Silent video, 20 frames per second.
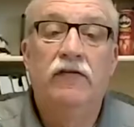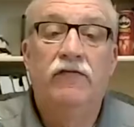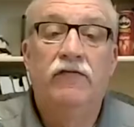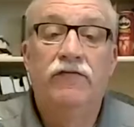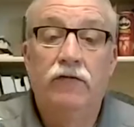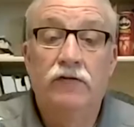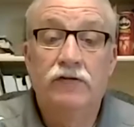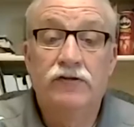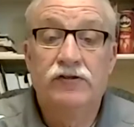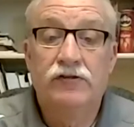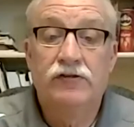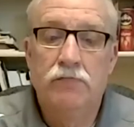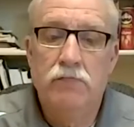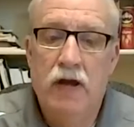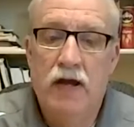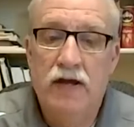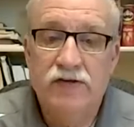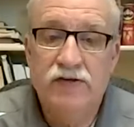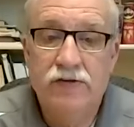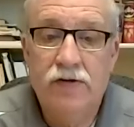first
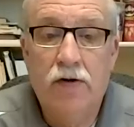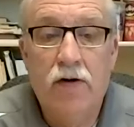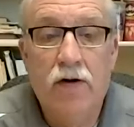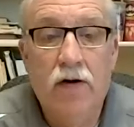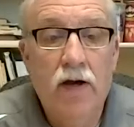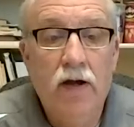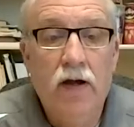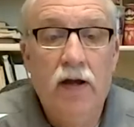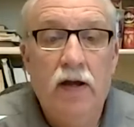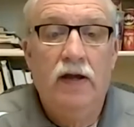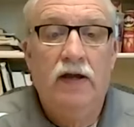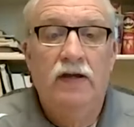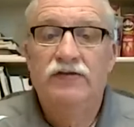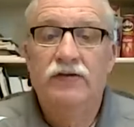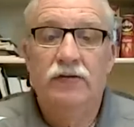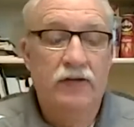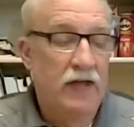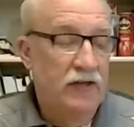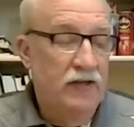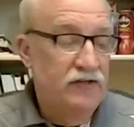semester, and so
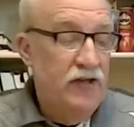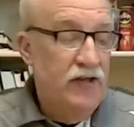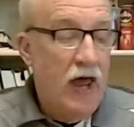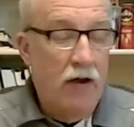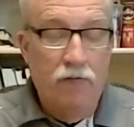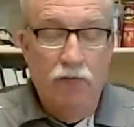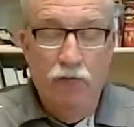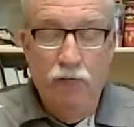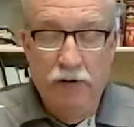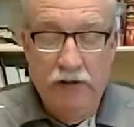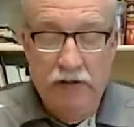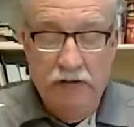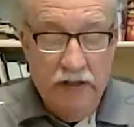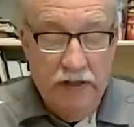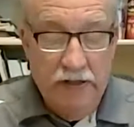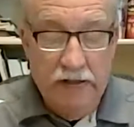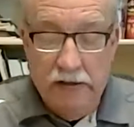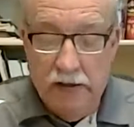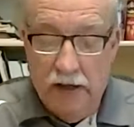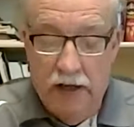that's not
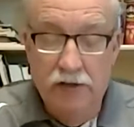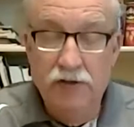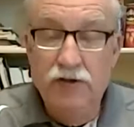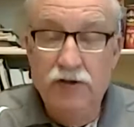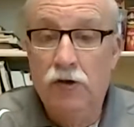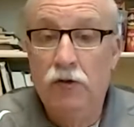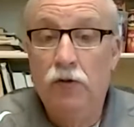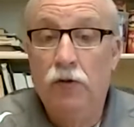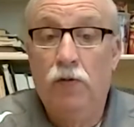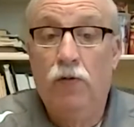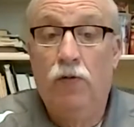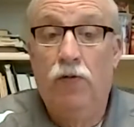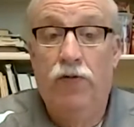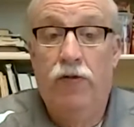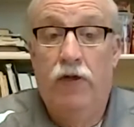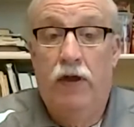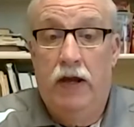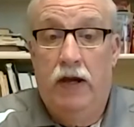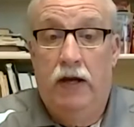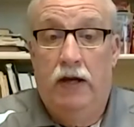really a new
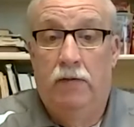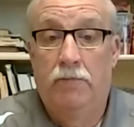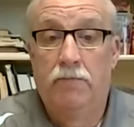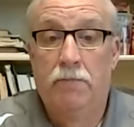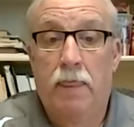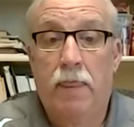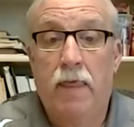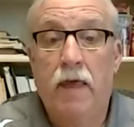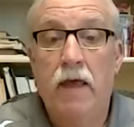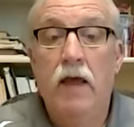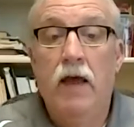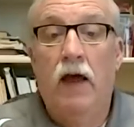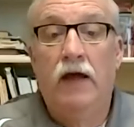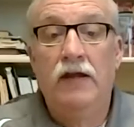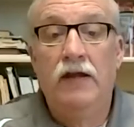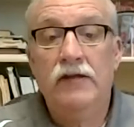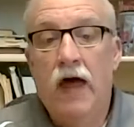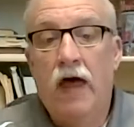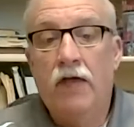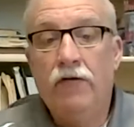thing.
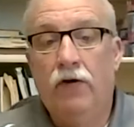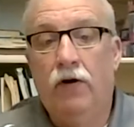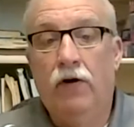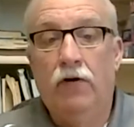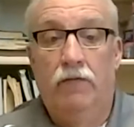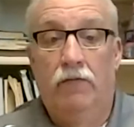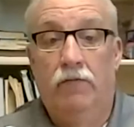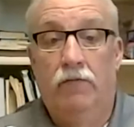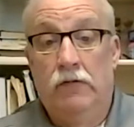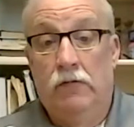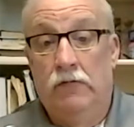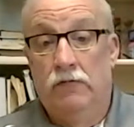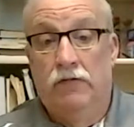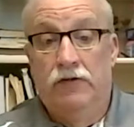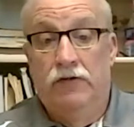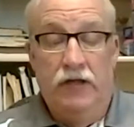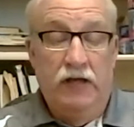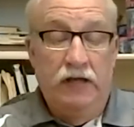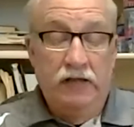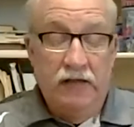Another
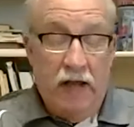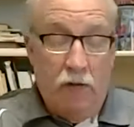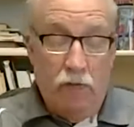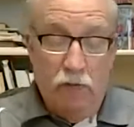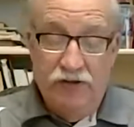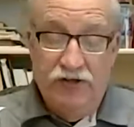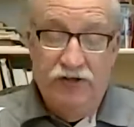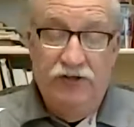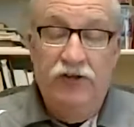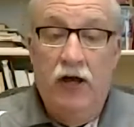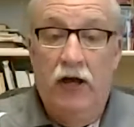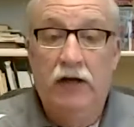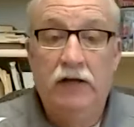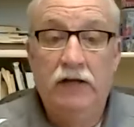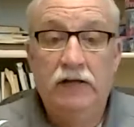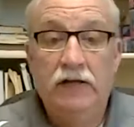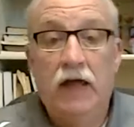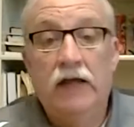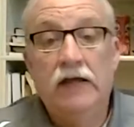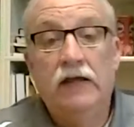thing that we studied
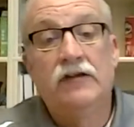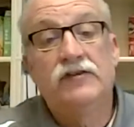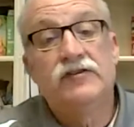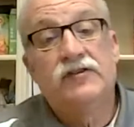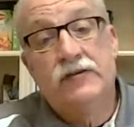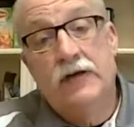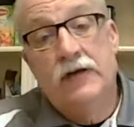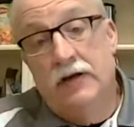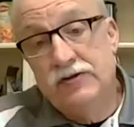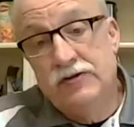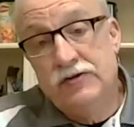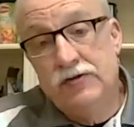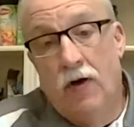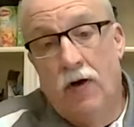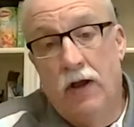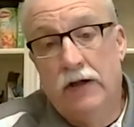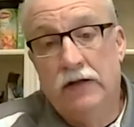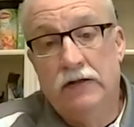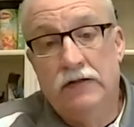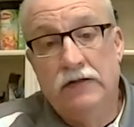that gets touched
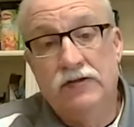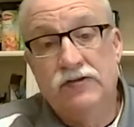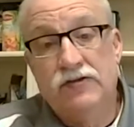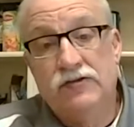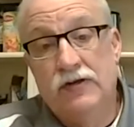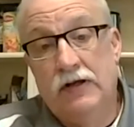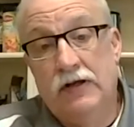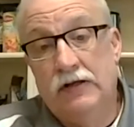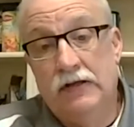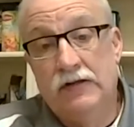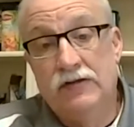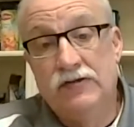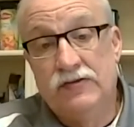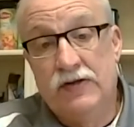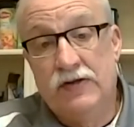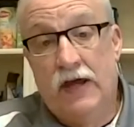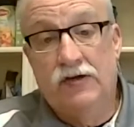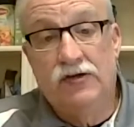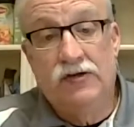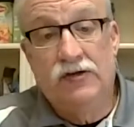on in this
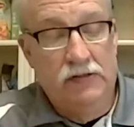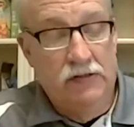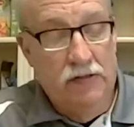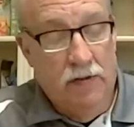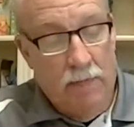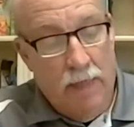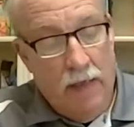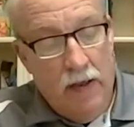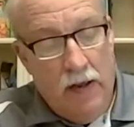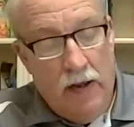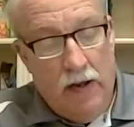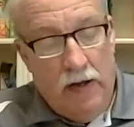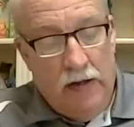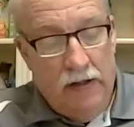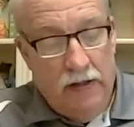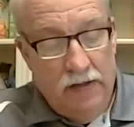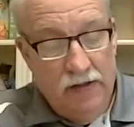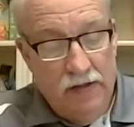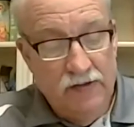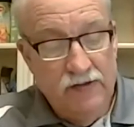section
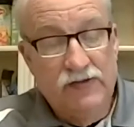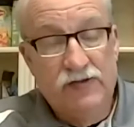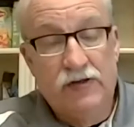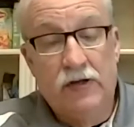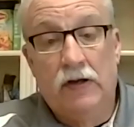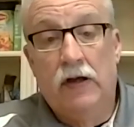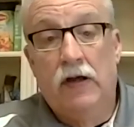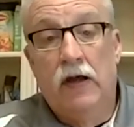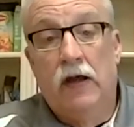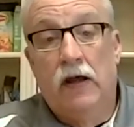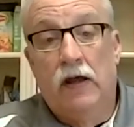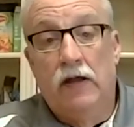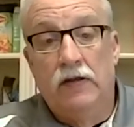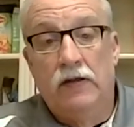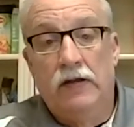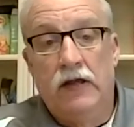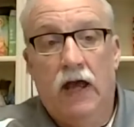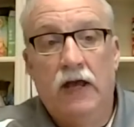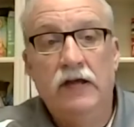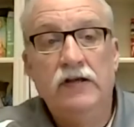is
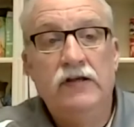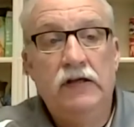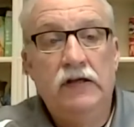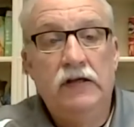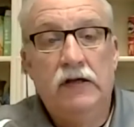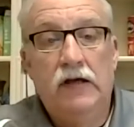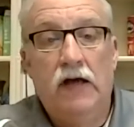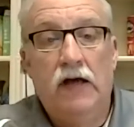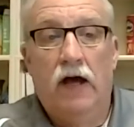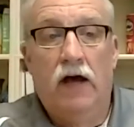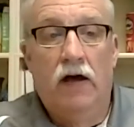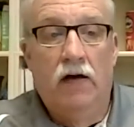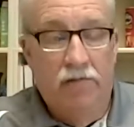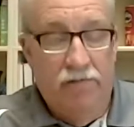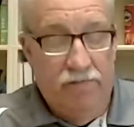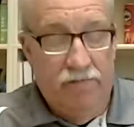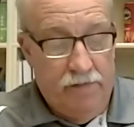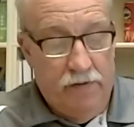the idea of